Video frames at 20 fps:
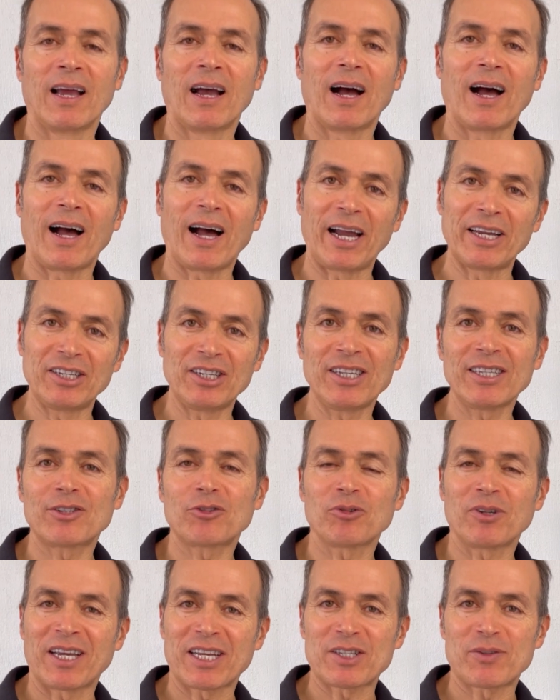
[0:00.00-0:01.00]
I need to
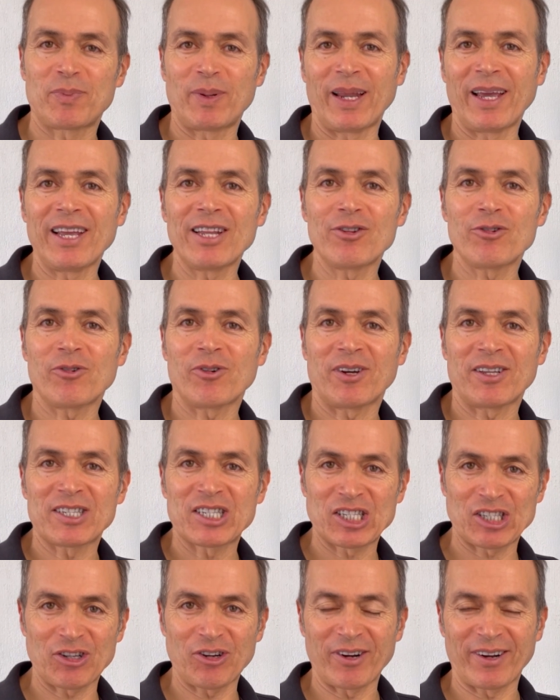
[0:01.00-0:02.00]
explain you a
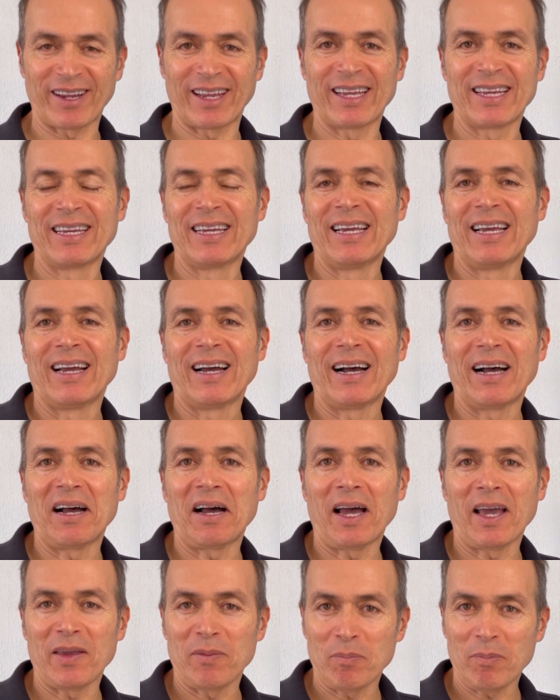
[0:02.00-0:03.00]
story.
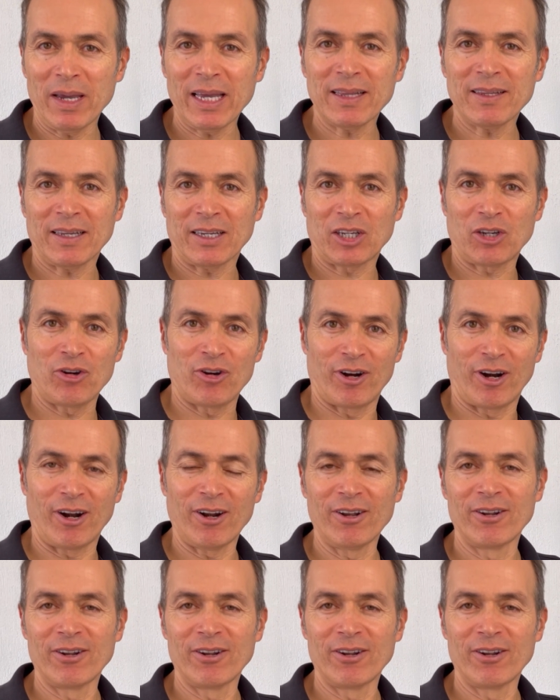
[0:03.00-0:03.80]
I met a girl,